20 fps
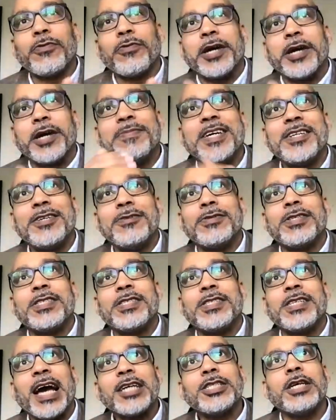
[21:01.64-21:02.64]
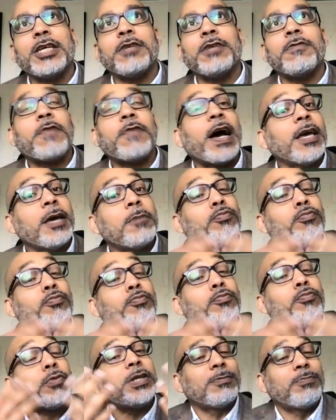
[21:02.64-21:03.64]
you described it, you say, actually, in
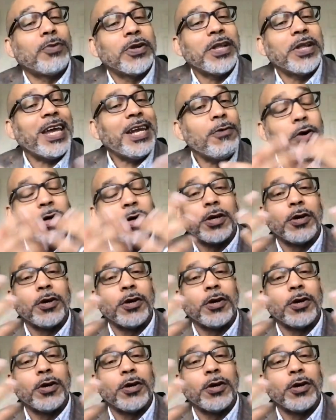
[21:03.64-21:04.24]
fact, in principle,